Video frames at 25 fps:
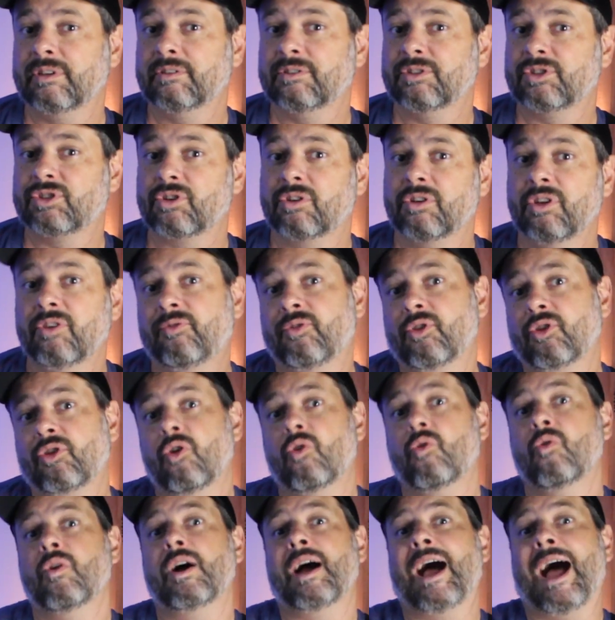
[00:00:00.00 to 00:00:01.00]
So if you
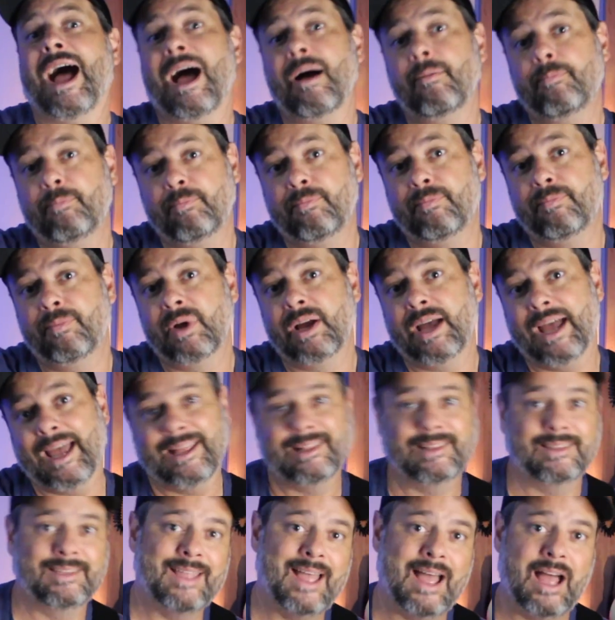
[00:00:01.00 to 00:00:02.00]
go up
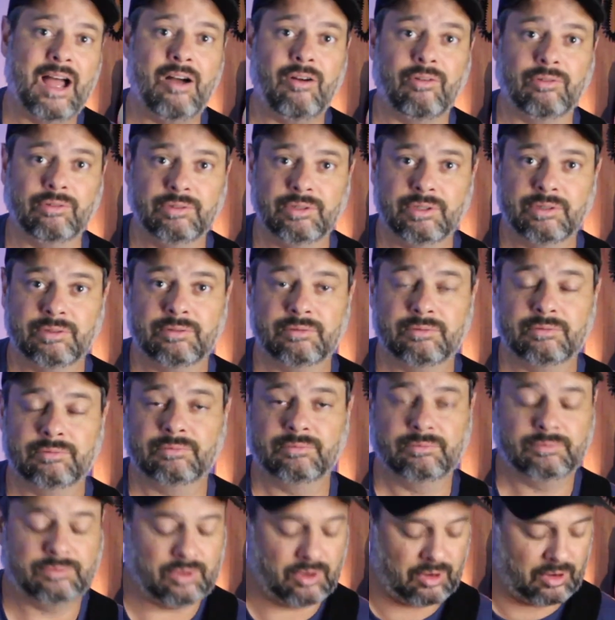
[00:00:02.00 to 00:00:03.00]
and down
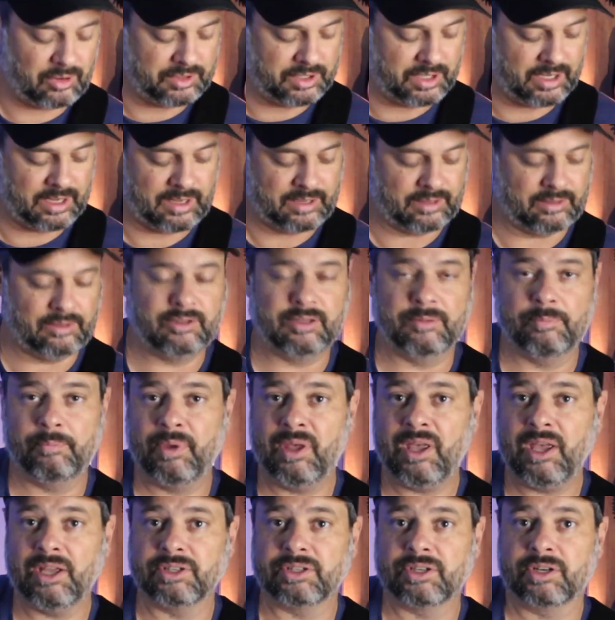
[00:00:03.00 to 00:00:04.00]
on the
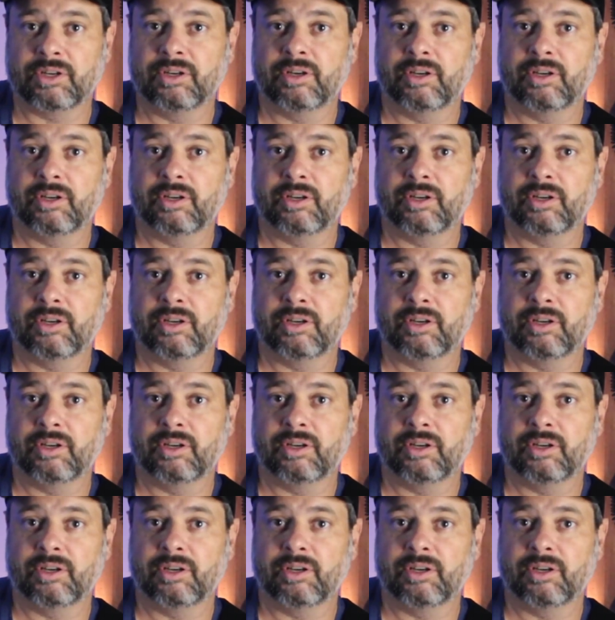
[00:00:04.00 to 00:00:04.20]
pitch,